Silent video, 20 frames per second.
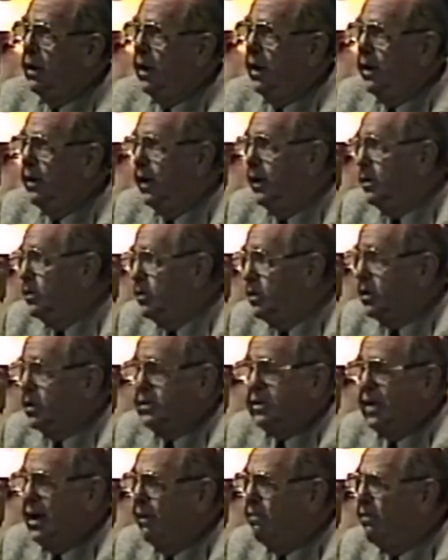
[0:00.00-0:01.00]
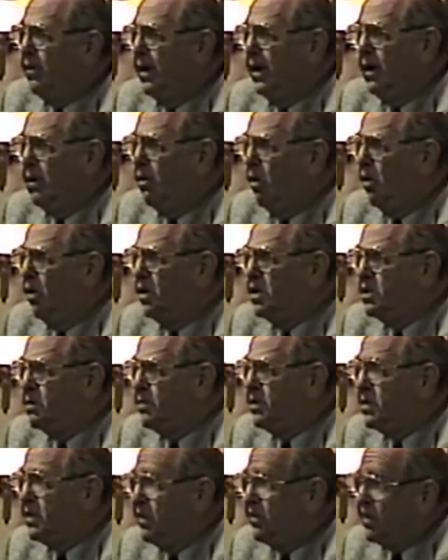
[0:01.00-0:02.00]
And they took us, I forget all the
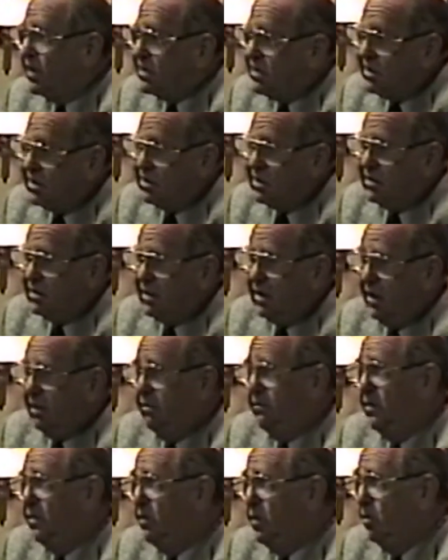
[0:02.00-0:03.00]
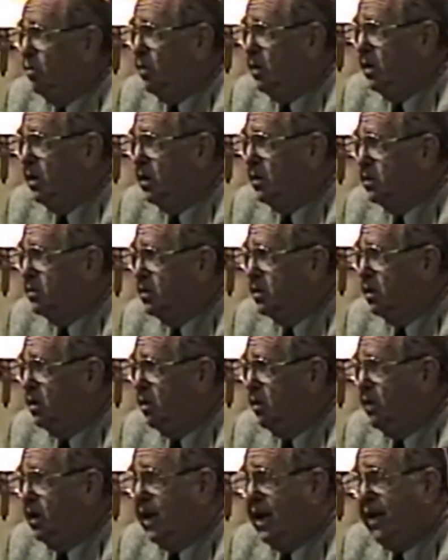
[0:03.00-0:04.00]
specifics, this is like 51 years
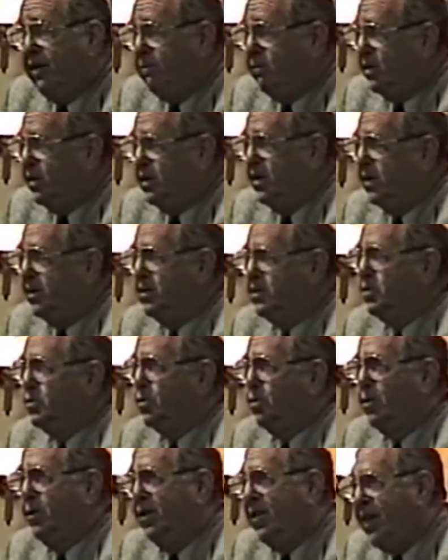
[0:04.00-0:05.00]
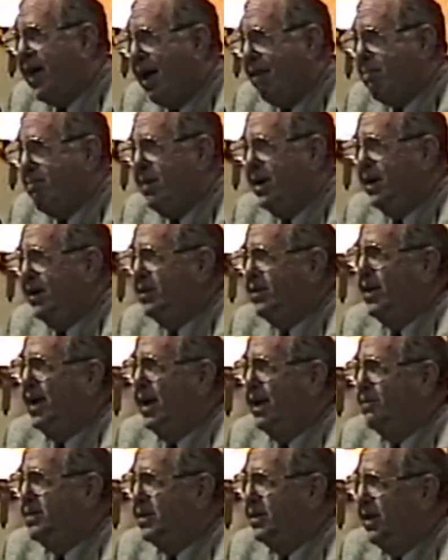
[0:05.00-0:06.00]
ago, and I haven't been telling the story that many
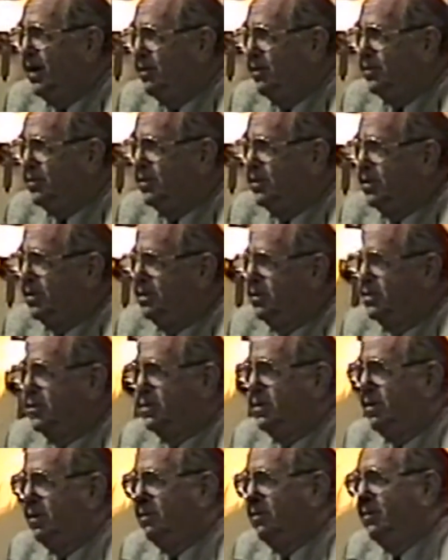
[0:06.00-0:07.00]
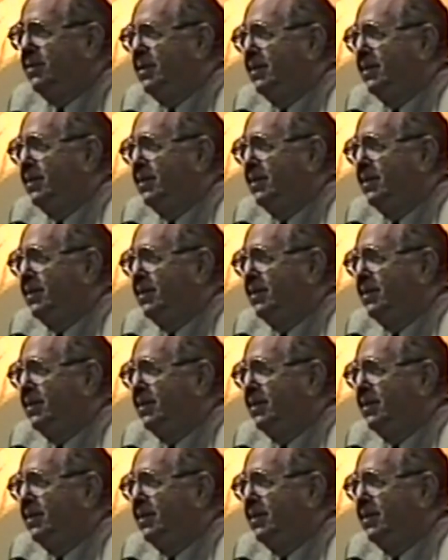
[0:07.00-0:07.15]
times in those years, so